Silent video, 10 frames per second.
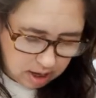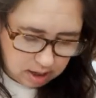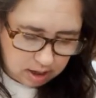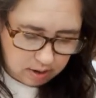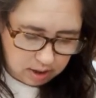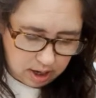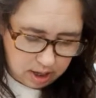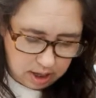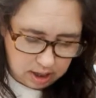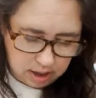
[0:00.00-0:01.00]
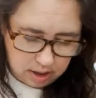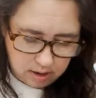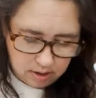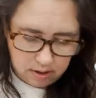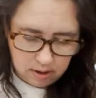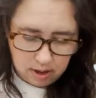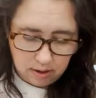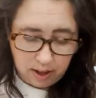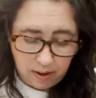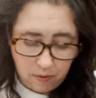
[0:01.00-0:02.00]
So it's got these little,
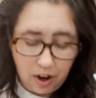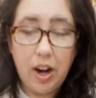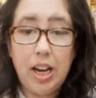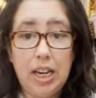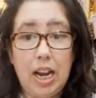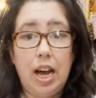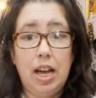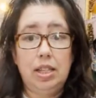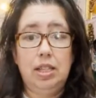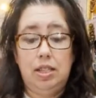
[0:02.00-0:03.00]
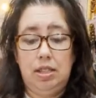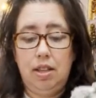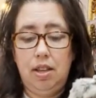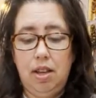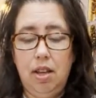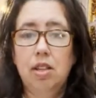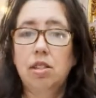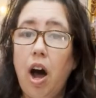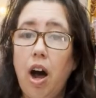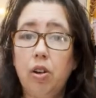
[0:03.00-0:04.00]
like, very nice
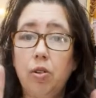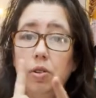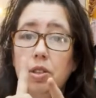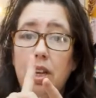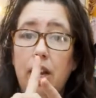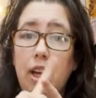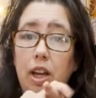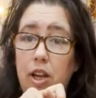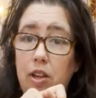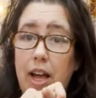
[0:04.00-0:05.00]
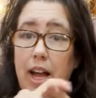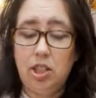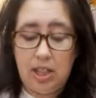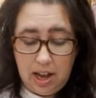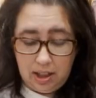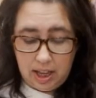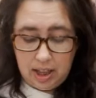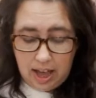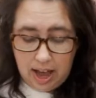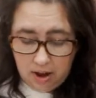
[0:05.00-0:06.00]
toggles that kind of like latch down
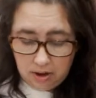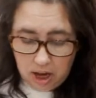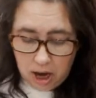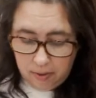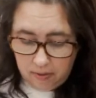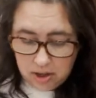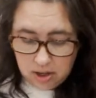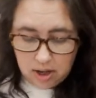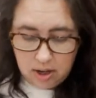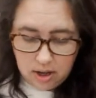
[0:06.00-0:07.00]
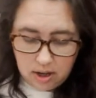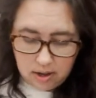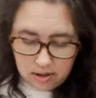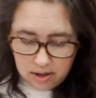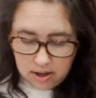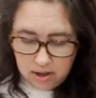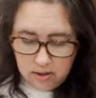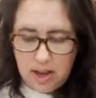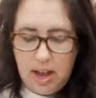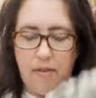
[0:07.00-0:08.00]
like that on top of each other. Do
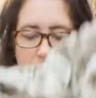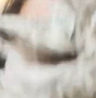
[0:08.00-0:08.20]
I have it